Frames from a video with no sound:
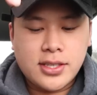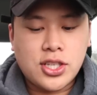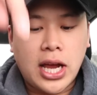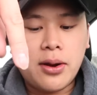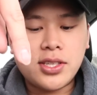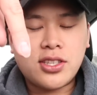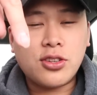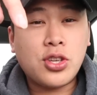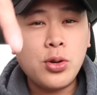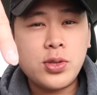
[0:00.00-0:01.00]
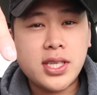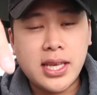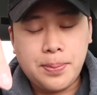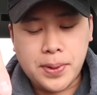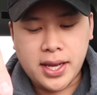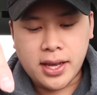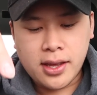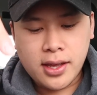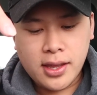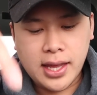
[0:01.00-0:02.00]
Shout to Too Sleepy
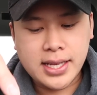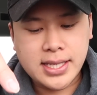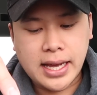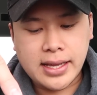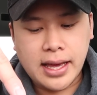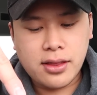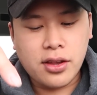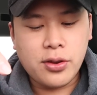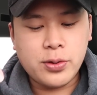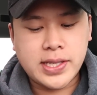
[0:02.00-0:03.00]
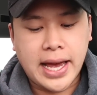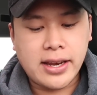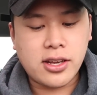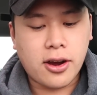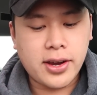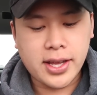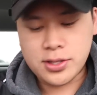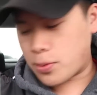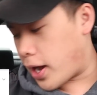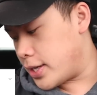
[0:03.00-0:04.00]
they said get the new set
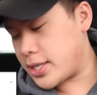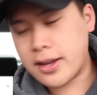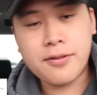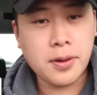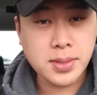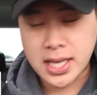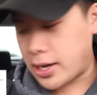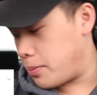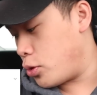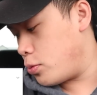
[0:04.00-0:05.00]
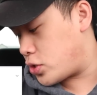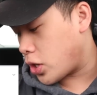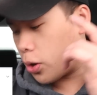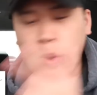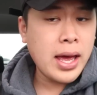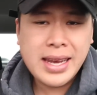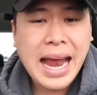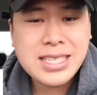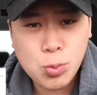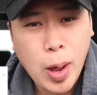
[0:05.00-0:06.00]
Guardians Rising from Sun and Moon, so
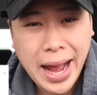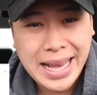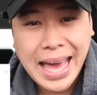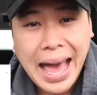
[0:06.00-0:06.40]
that's what I